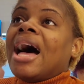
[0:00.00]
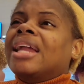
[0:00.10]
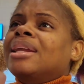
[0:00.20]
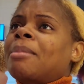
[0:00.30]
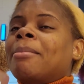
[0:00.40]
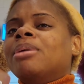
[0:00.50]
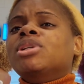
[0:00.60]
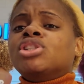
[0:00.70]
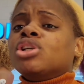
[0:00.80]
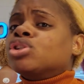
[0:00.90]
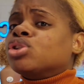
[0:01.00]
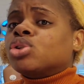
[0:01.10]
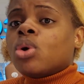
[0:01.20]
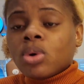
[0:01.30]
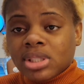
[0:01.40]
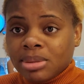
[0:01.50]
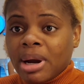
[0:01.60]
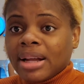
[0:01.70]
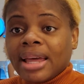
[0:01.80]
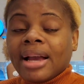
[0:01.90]
And then my baby's just so
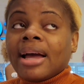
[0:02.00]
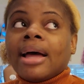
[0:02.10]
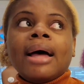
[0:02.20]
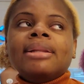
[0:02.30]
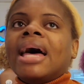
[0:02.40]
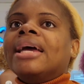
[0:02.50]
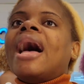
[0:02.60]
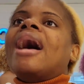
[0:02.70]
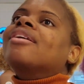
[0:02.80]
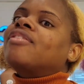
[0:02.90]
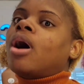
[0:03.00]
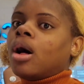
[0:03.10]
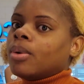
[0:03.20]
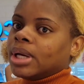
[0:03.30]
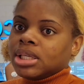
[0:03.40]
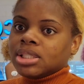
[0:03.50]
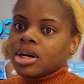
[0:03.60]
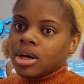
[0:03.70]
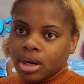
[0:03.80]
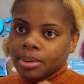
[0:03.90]
smart. Like I've always
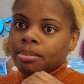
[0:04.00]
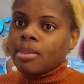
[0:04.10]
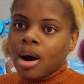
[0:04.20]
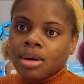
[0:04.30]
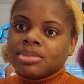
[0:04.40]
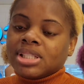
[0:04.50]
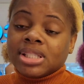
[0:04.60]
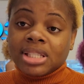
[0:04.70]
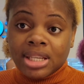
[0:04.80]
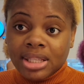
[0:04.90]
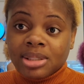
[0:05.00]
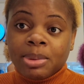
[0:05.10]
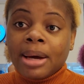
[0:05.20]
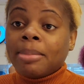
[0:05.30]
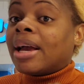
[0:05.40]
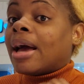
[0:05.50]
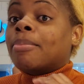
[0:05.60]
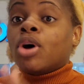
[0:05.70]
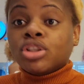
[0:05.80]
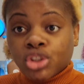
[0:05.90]
heard moms say this, but I'm
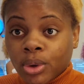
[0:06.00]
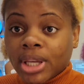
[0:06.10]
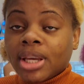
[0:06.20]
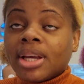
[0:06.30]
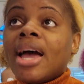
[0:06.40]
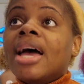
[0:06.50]
not joking.